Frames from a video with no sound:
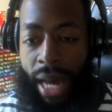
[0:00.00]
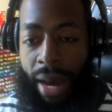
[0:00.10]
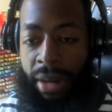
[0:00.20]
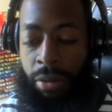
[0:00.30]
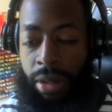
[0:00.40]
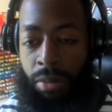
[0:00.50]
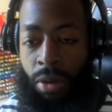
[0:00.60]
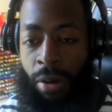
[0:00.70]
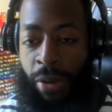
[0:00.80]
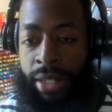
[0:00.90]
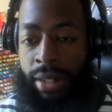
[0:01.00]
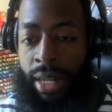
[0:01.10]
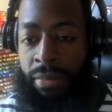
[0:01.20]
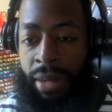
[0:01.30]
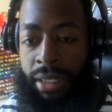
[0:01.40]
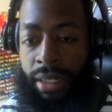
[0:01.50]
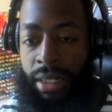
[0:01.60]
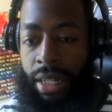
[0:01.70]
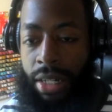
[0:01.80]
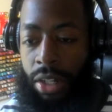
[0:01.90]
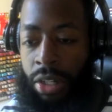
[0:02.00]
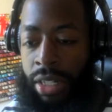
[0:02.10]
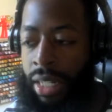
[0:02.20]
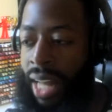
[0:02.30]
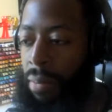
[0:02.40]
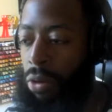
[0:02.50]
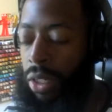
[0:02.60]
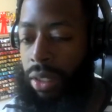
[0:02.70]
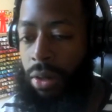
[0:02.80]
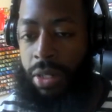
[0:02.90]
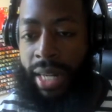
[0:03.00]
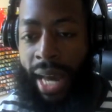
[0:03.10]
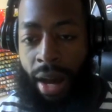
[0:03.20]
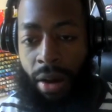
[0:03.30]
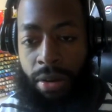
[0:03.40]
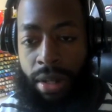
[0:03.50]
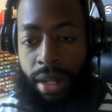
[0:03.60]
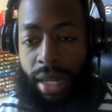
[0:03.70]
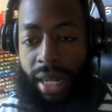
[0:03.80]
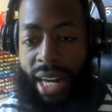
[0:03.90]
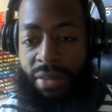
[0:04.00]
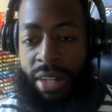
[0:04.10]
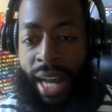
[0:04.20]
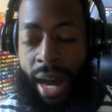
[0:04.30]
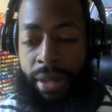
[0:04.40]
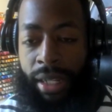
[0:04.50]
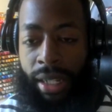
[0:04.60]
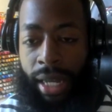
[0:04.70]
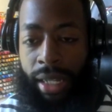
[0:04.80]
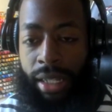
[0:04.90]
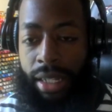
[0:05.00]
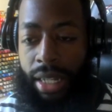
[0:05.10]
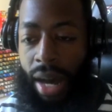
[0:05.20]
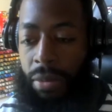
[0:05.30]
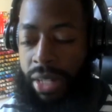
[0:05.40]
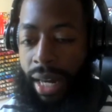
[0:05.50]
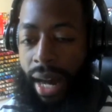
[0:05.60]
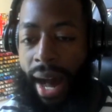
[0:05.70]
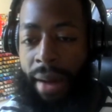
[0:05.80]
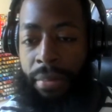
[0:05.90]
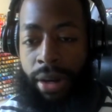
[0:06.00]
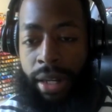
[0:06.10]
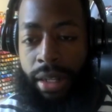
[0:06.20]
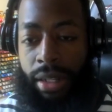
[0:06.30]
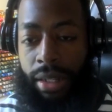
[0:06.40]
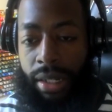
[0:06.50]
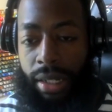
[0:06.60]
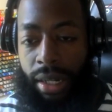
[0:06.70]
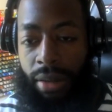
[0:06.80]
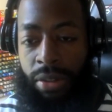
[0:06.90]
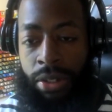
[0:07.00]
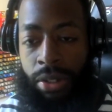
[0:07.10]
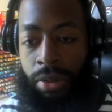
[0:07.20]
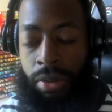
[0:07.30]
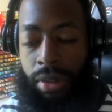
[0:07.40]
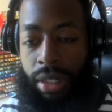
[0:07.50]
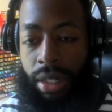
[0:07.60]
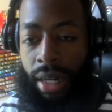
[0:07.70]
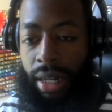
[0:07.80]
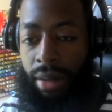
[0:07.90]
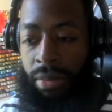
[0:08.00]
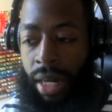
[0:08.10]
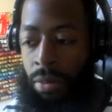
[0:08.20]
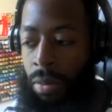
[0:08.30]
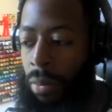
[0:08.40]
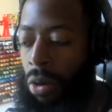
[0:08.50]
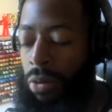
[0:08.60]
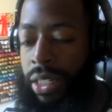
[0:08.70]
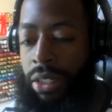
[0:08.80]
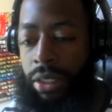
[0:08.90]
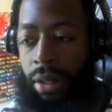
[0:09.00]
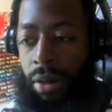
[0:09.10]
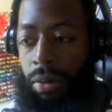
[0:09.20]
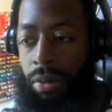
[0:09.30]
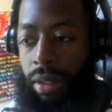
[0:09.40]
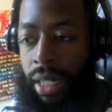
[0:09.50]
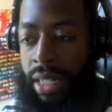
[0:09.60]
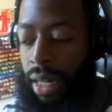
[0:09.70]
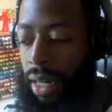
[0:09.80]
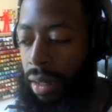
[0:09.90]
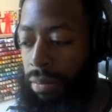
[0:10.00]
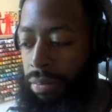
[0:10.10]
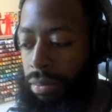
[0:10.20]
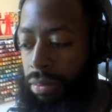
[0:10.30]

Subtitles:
happening with more Western animation. So you see a lot more shows now kind of adopting like almost like a hybrid of the two. One more recent show is My